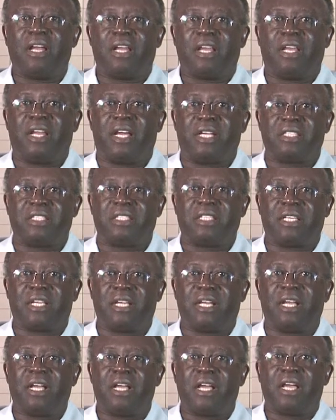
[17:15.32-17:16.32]
that
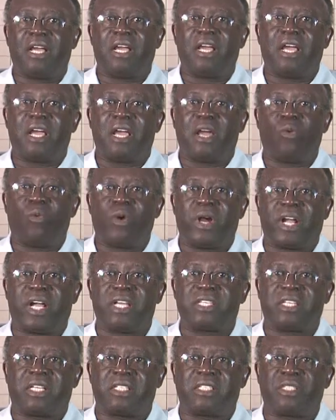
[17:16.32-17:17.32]
a
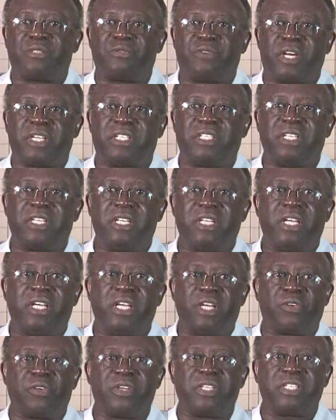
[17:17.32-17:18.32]
worker satisfaction
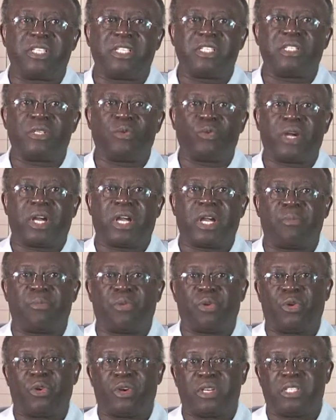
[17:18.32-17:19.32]
increases worker
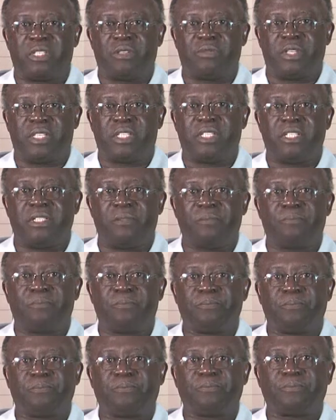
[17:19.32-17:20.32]
productivity.
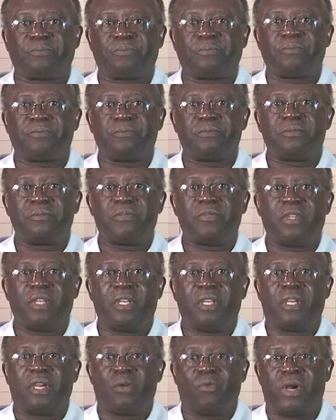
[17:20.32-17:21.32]

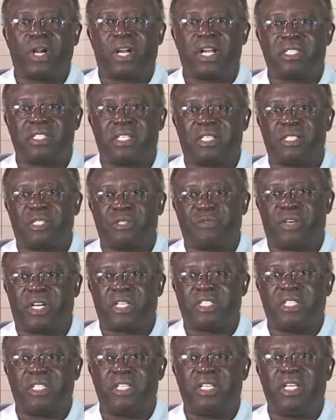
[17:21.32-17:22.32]
A worker
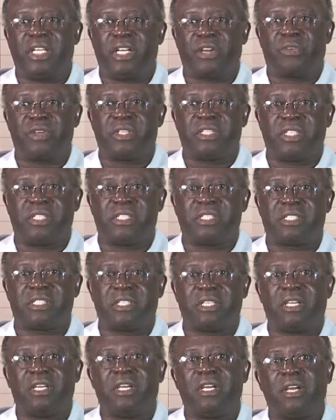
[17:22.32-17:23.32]
satisfaction increases
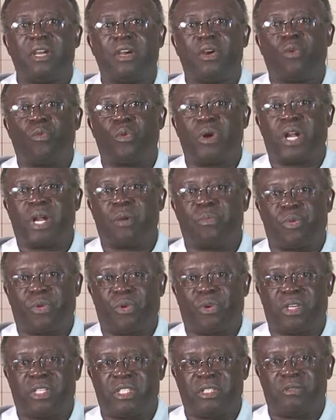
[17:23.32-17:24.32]
worker
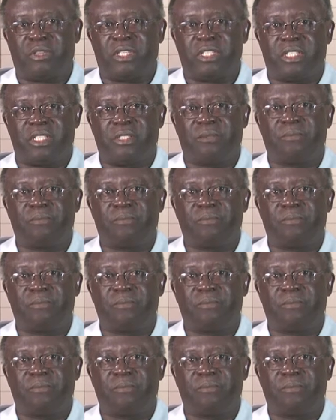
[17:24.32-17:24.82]
productivity.